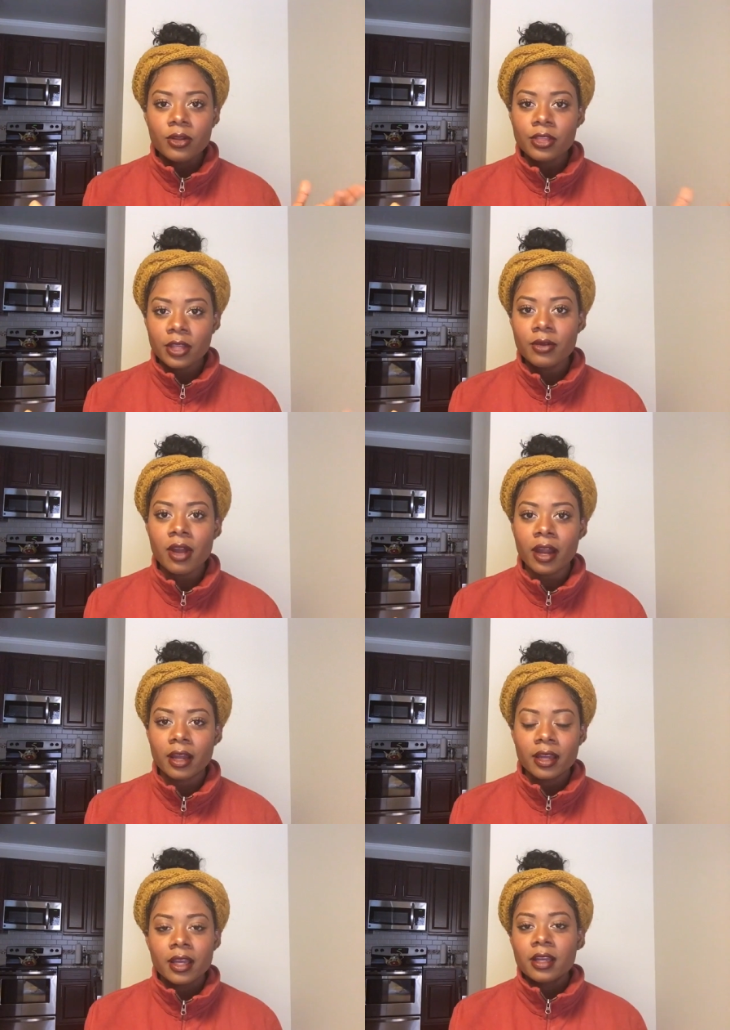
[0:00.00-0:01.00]
Who do you think you are?
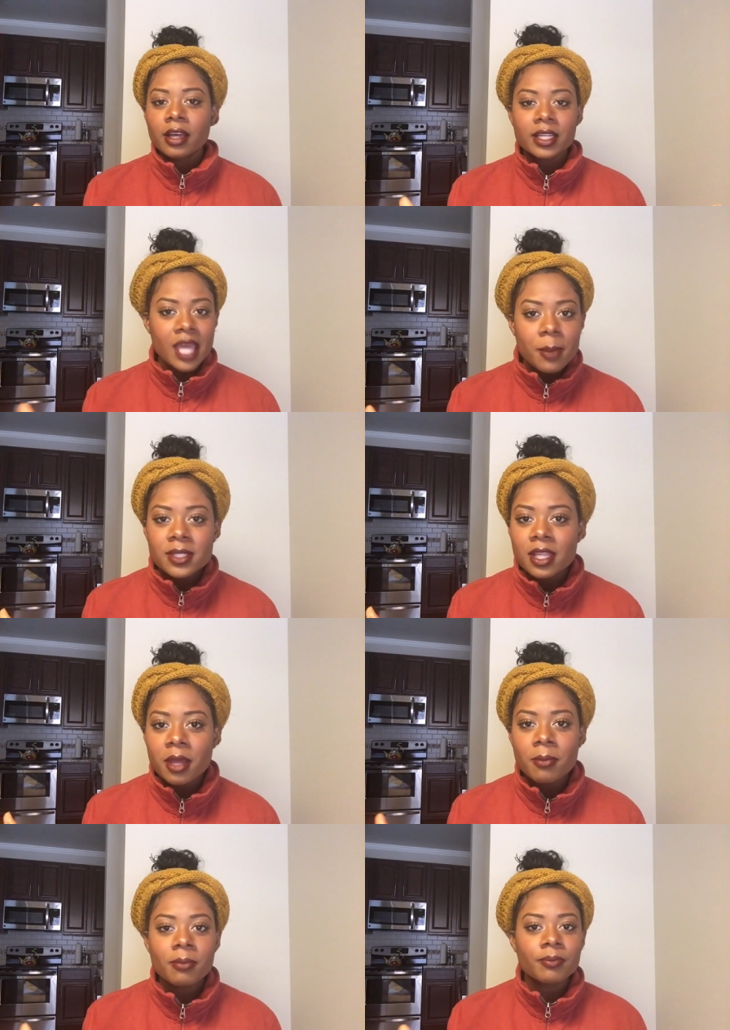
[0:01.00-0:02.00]
Adapt to
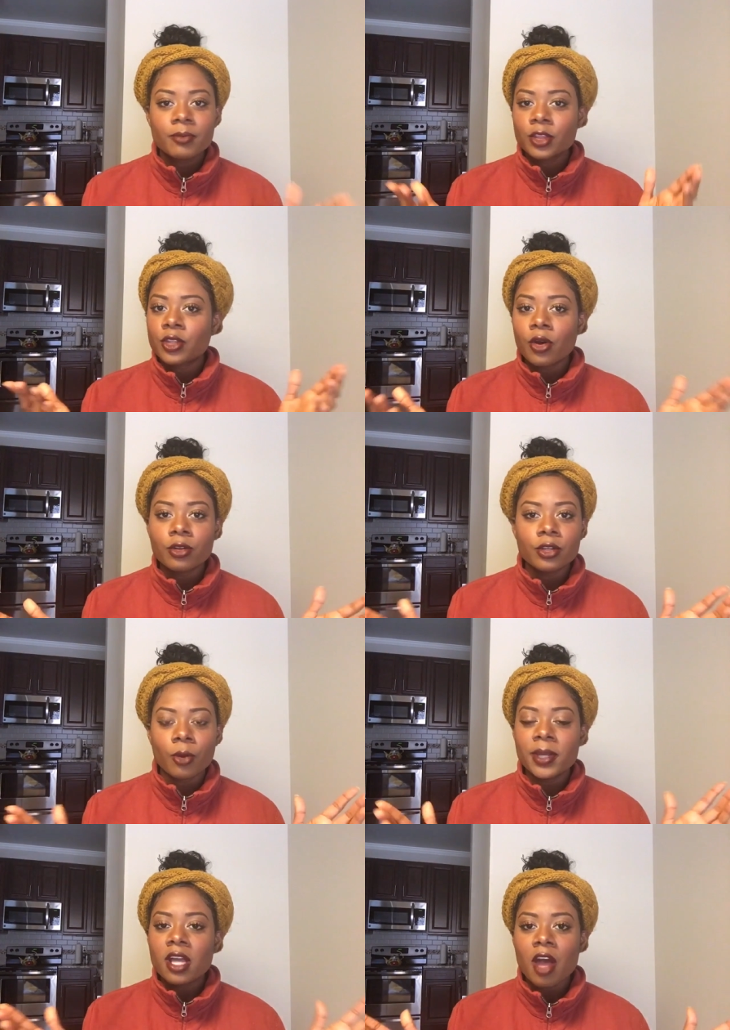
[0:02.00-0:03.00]
them. Don't, you
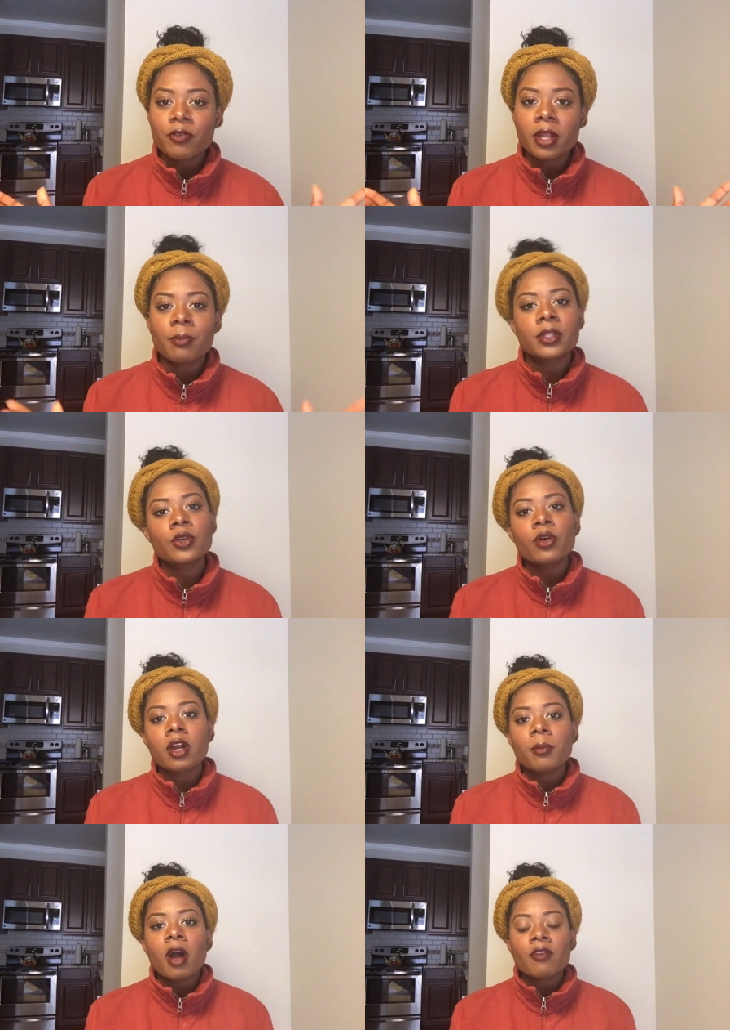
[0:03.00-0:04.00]
know, be confident, but don't
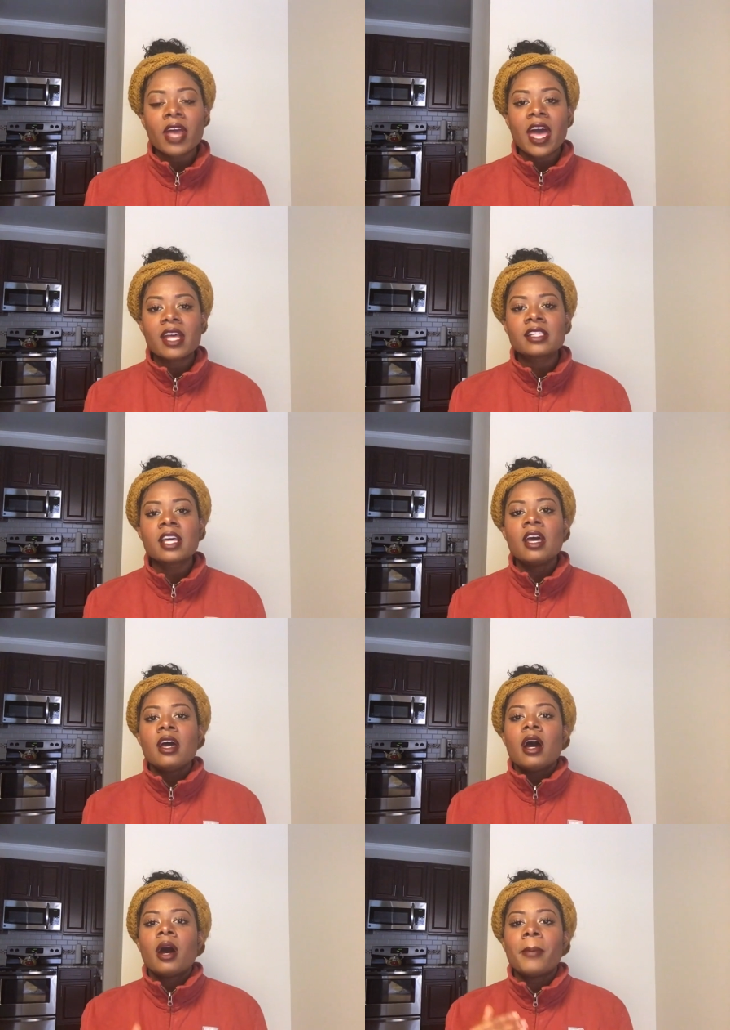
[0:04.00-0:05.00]
come off as
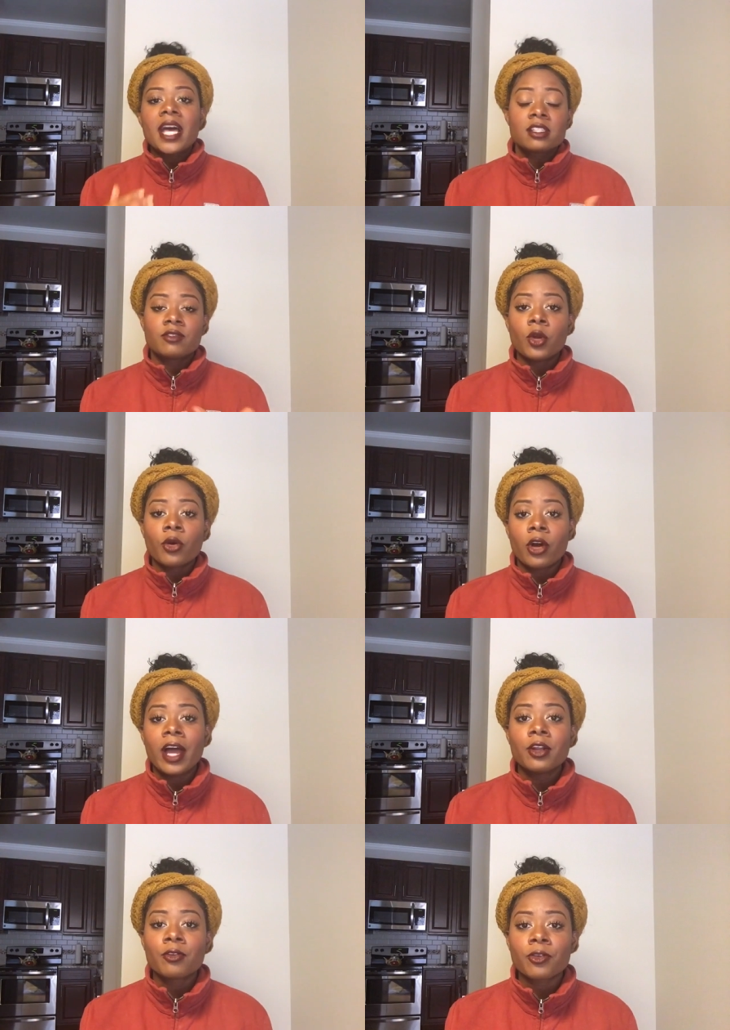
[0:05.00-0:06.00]
a massive know-it-all.
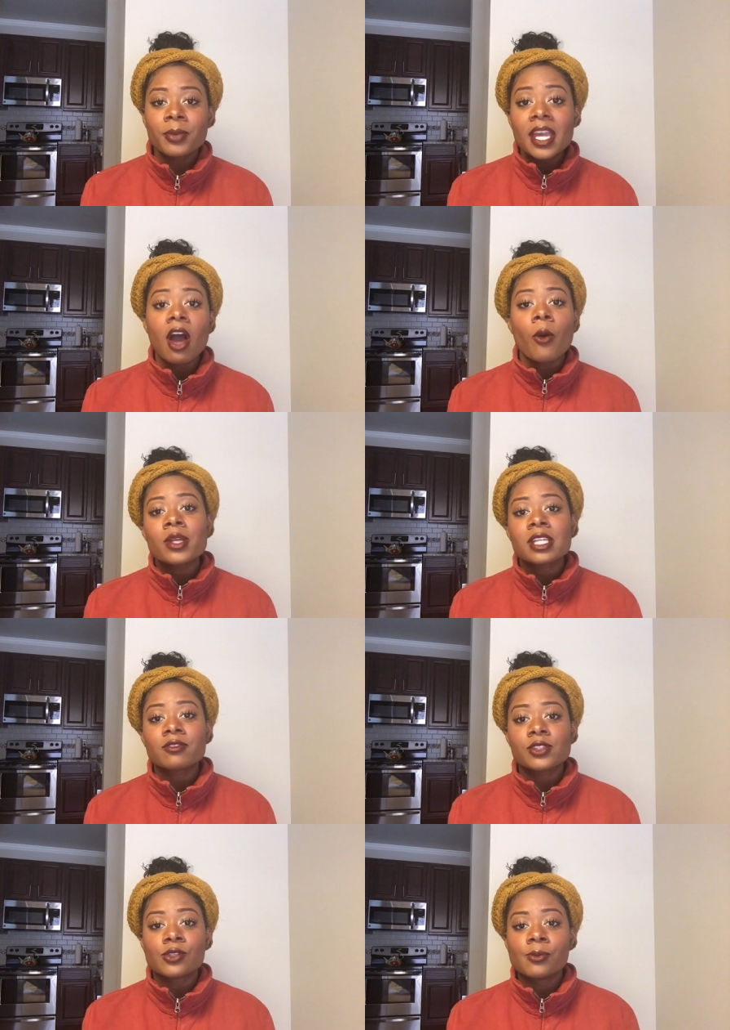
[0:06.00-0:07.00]
I know for me, I always
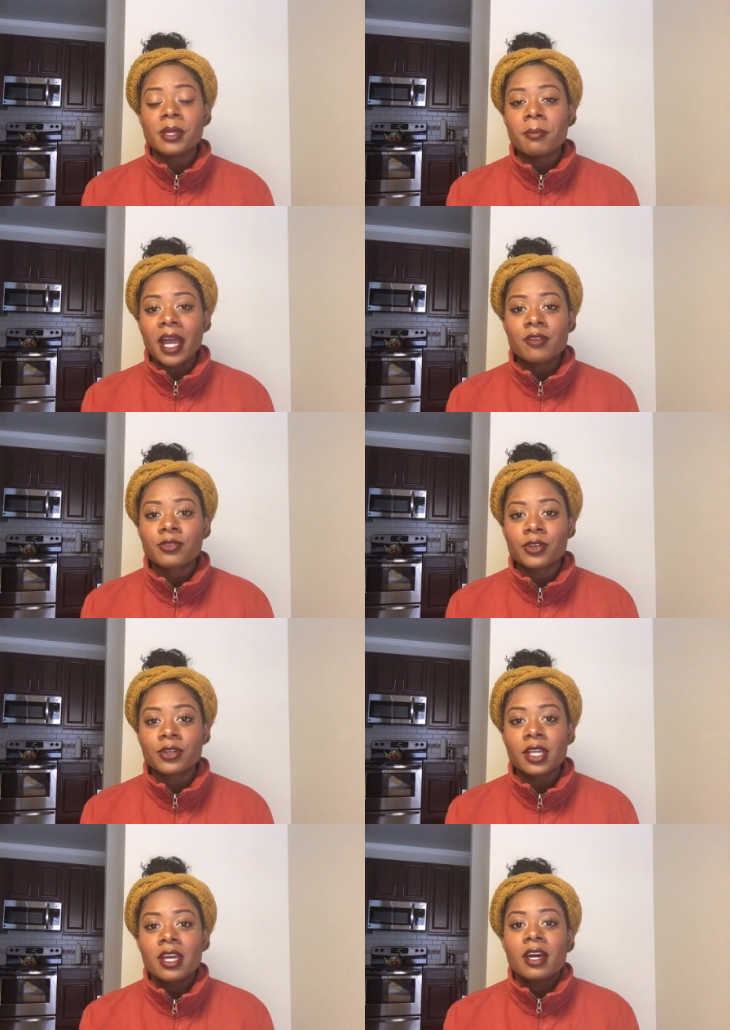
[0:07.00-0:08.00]
have to be
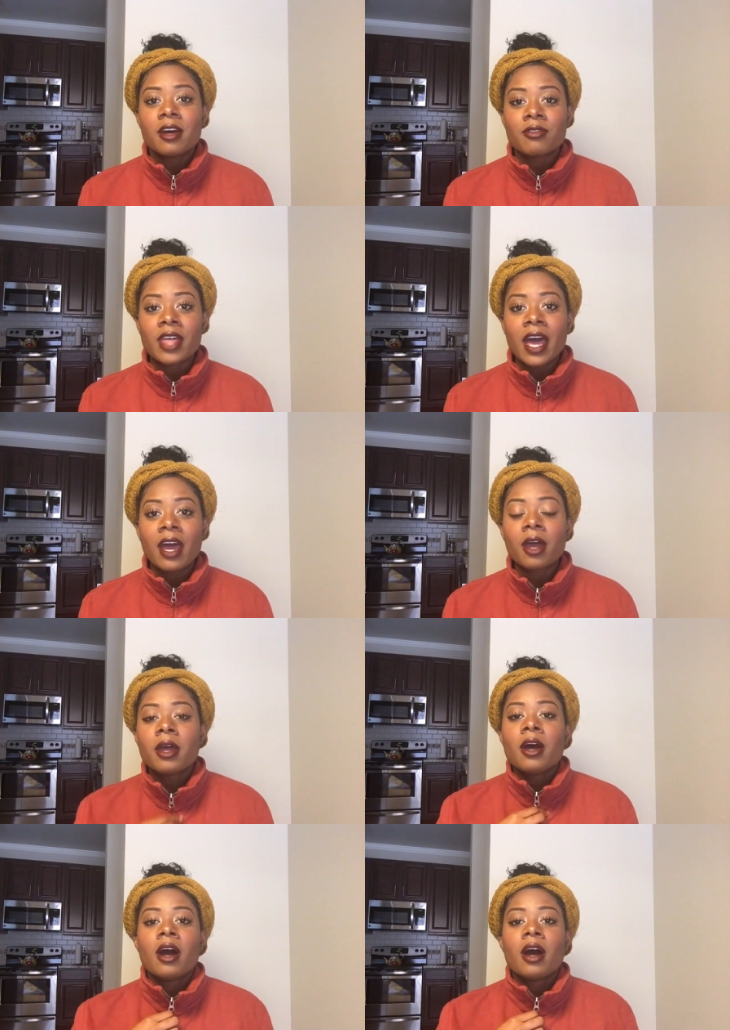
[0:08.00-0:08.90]
mindful of that.